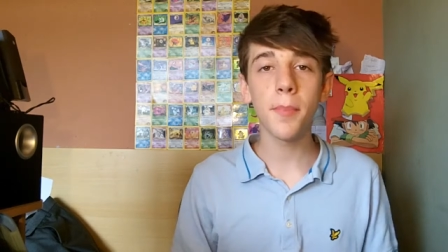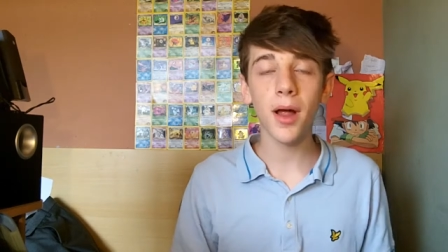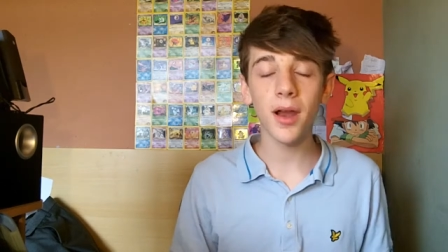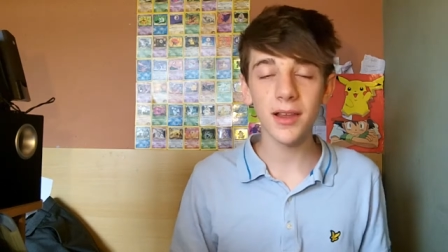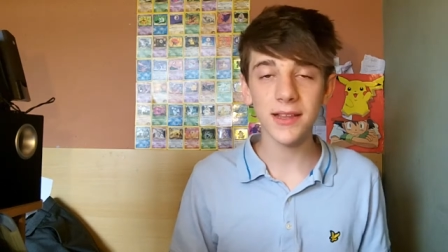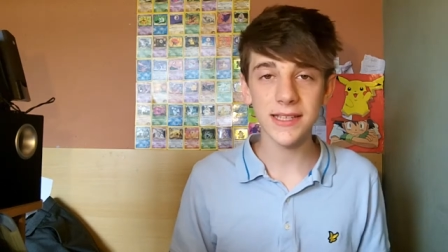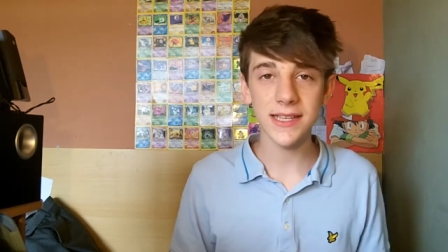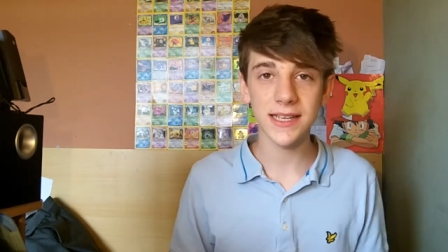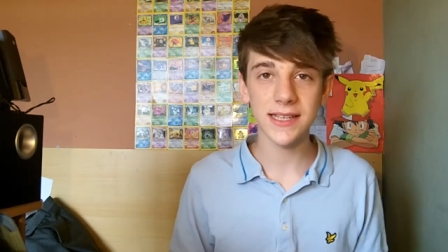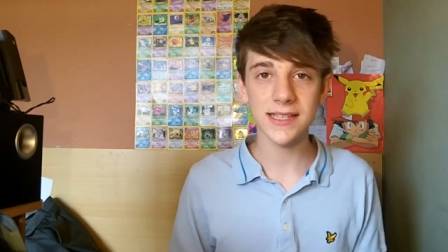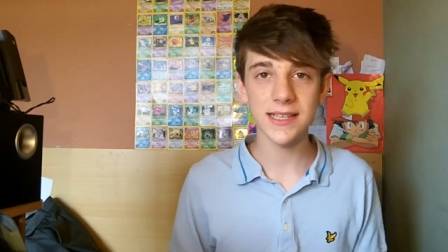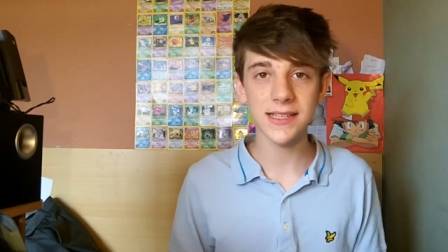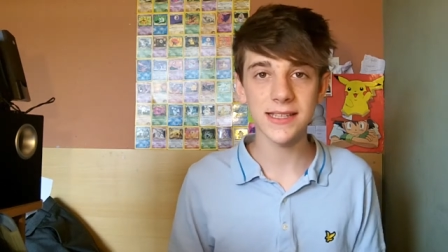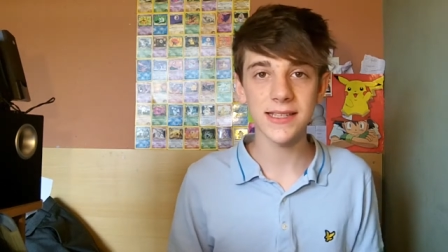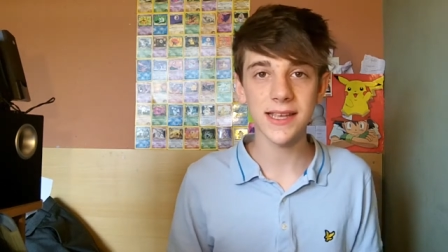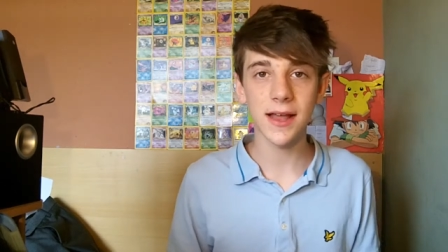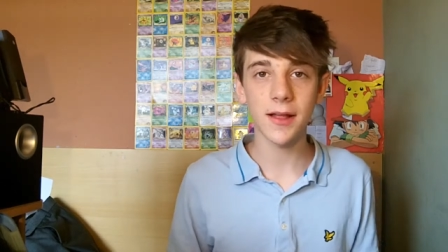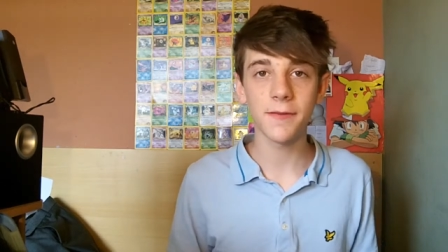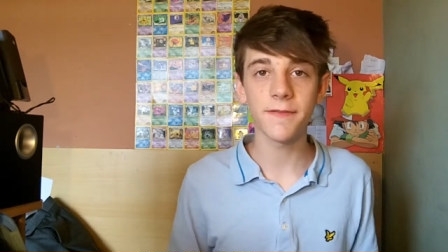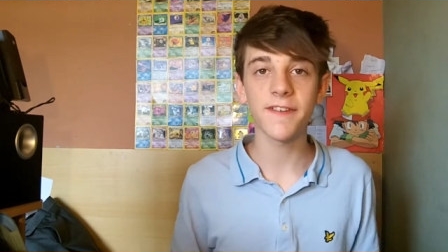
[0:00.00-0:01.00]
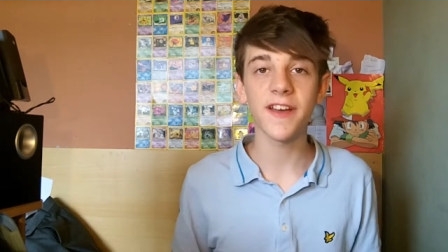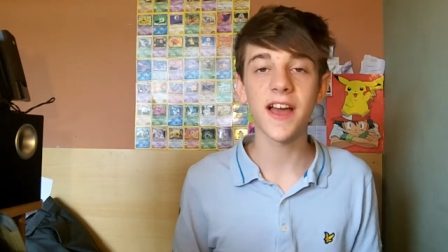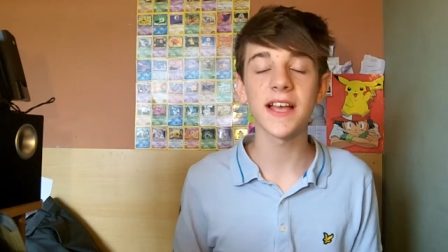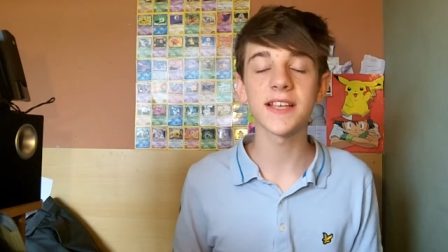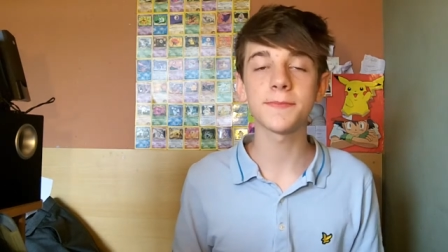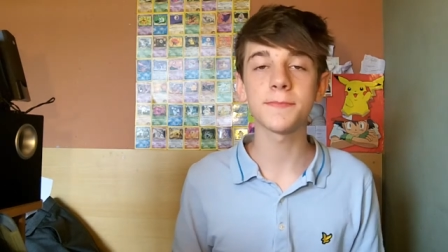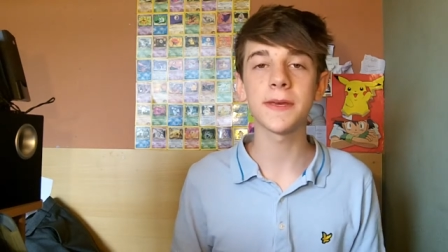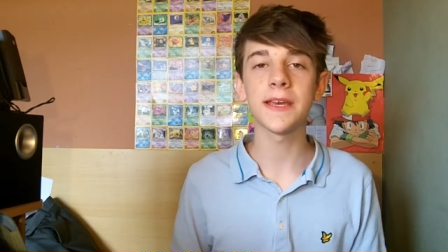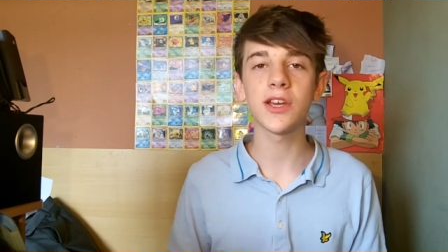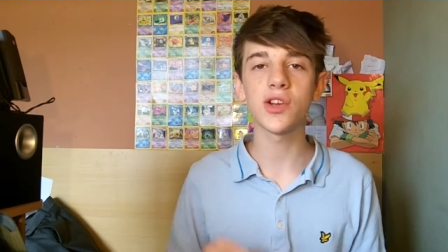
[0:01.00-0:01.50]
politics itself
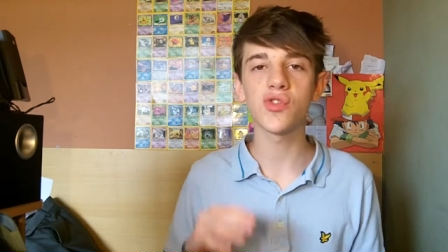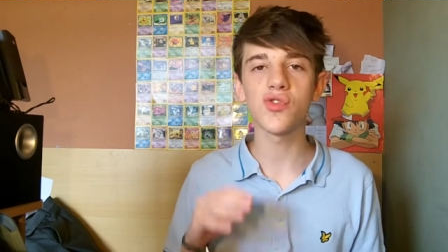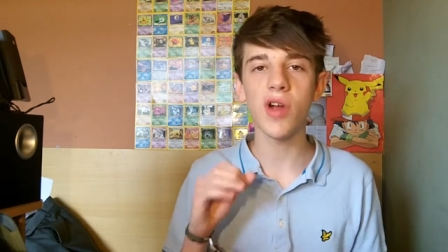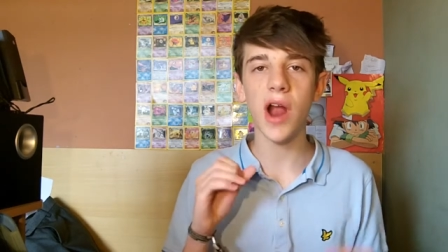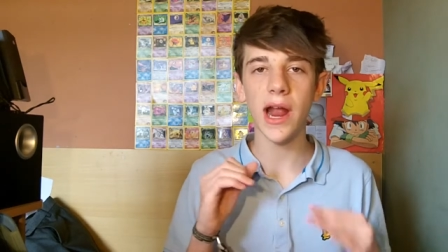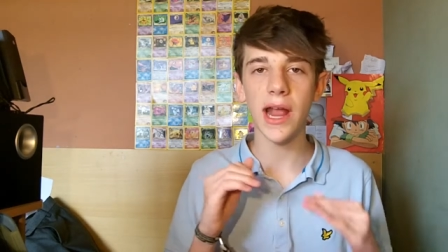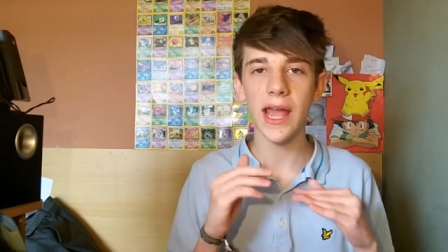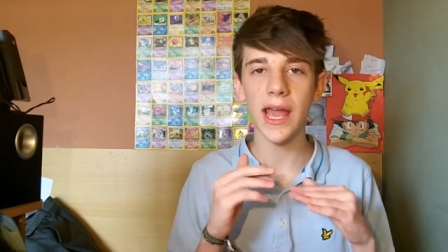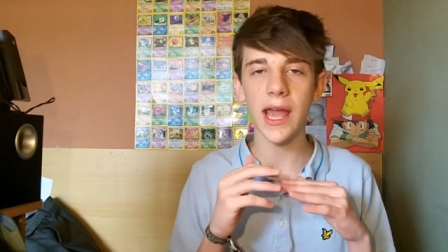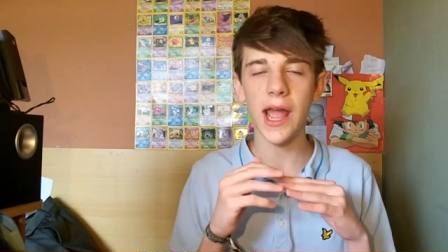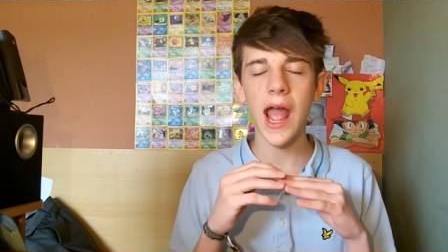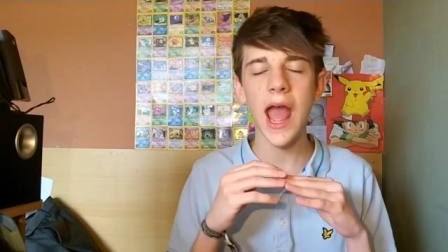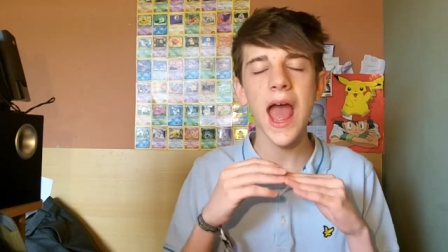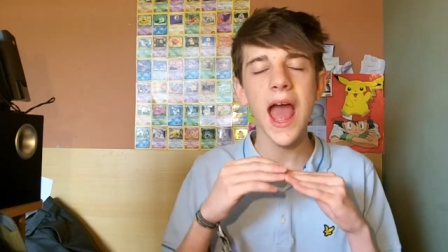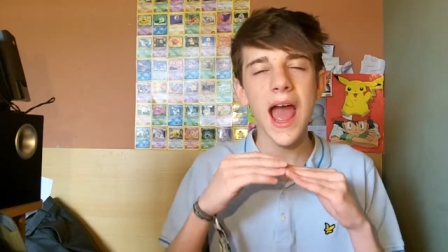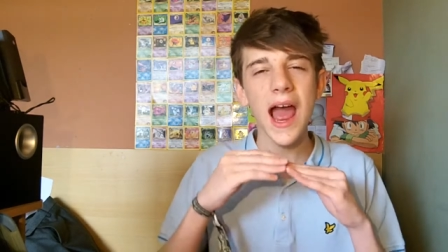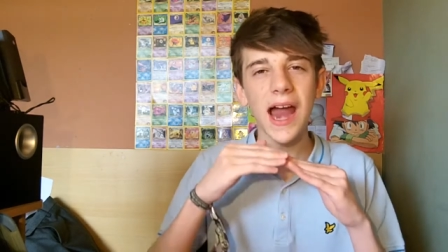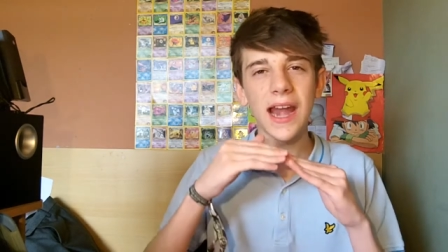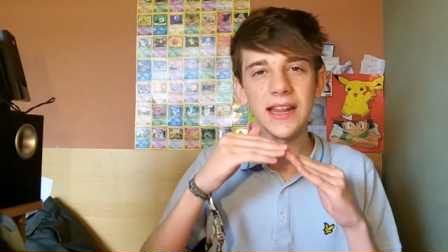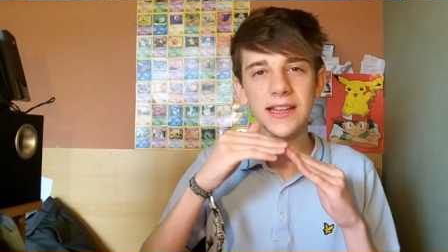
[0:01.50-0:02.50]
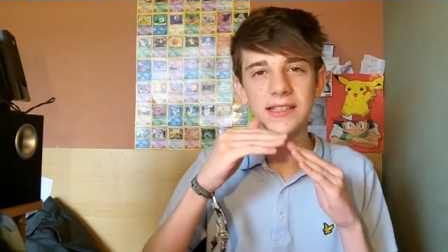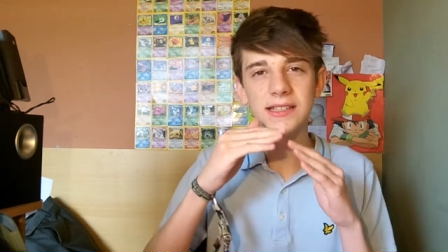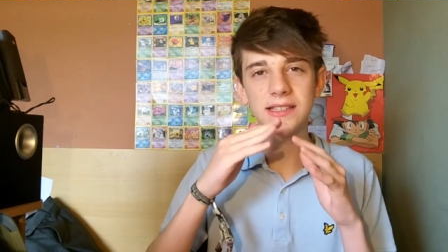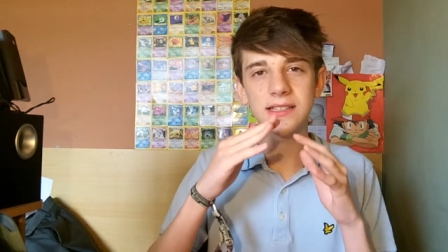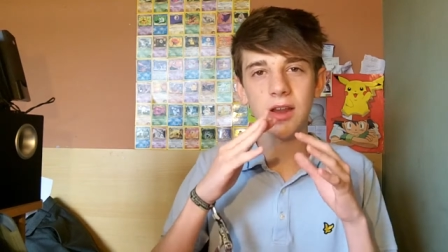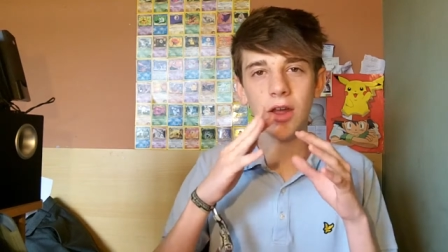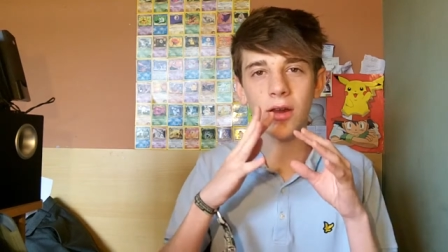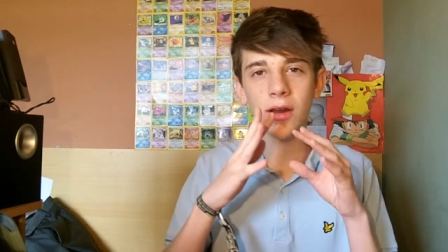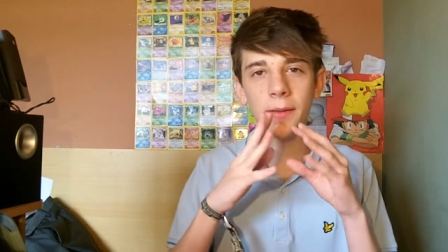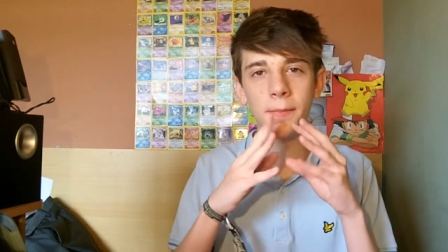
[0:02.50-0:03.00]
has been cracking and it's
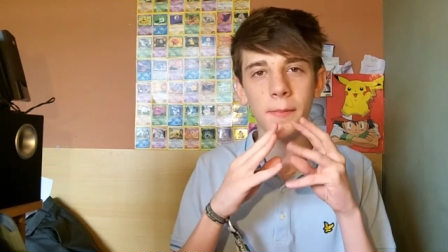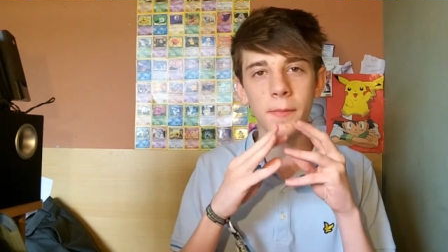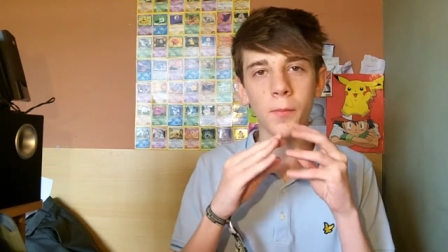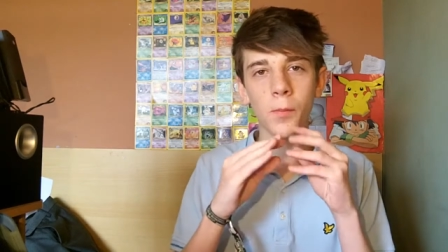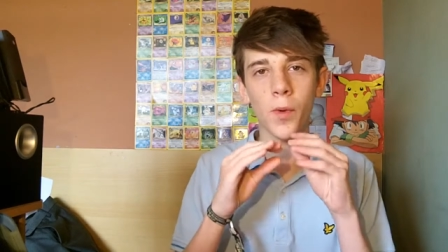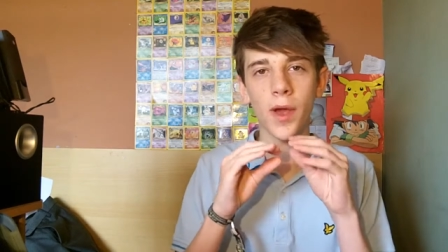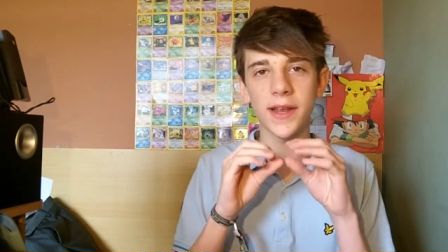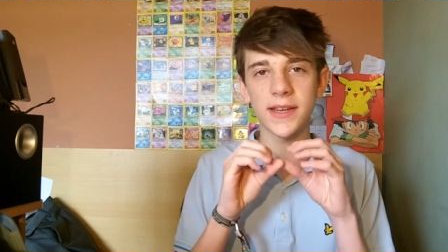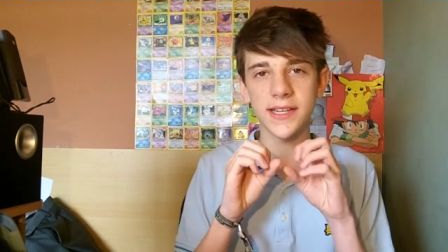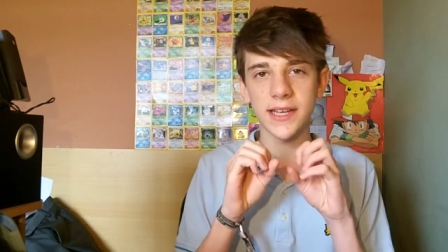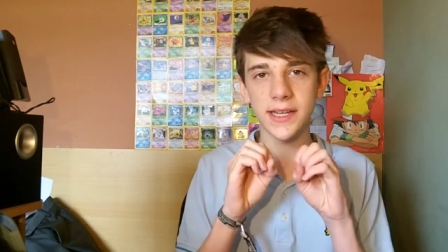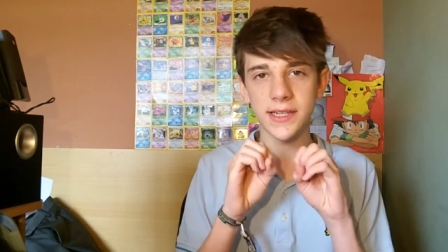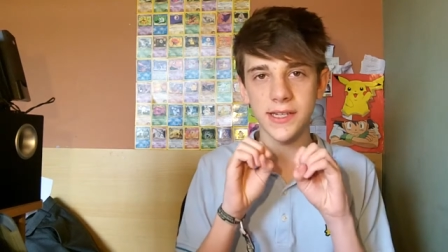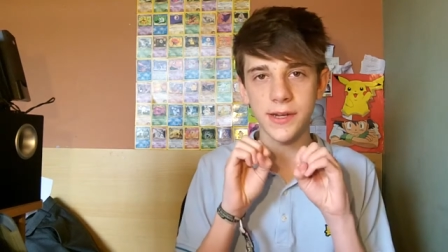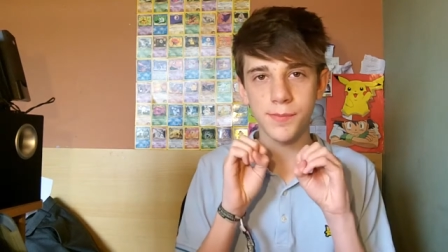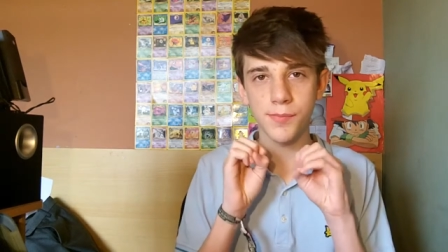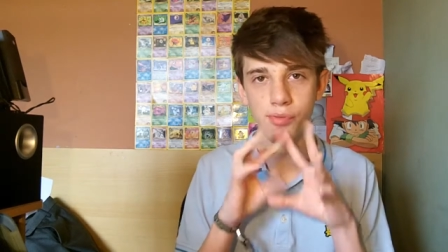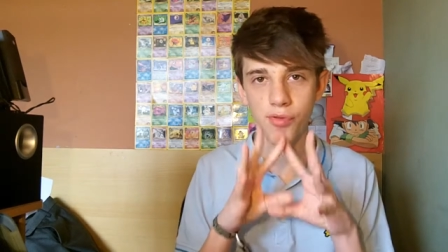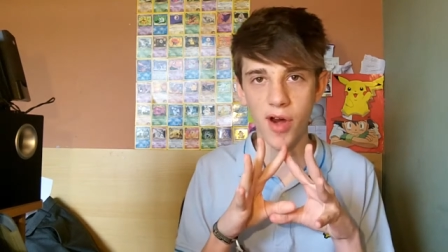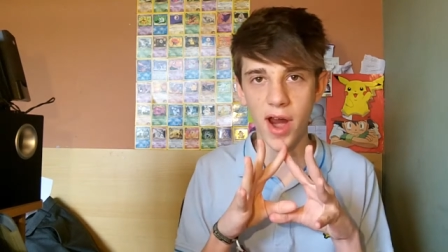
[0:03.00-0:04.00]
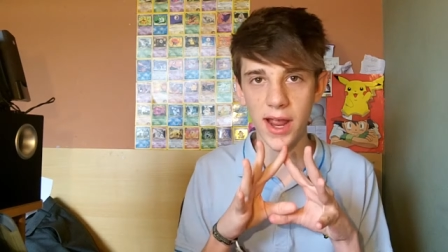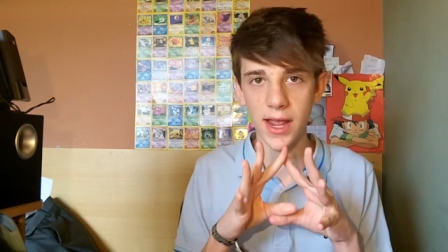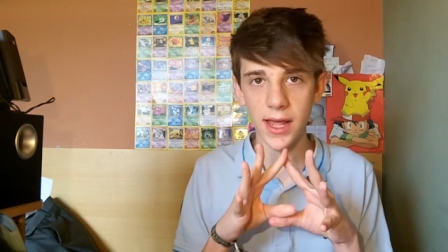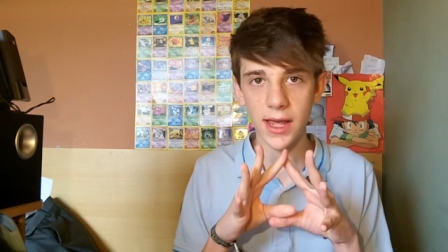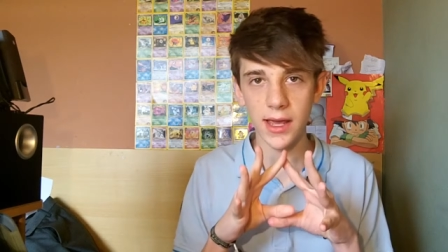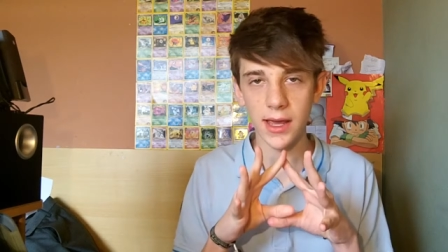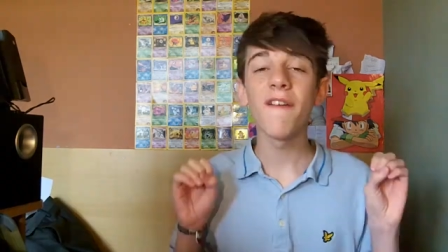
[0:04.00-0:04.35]
slowly been waiting to break.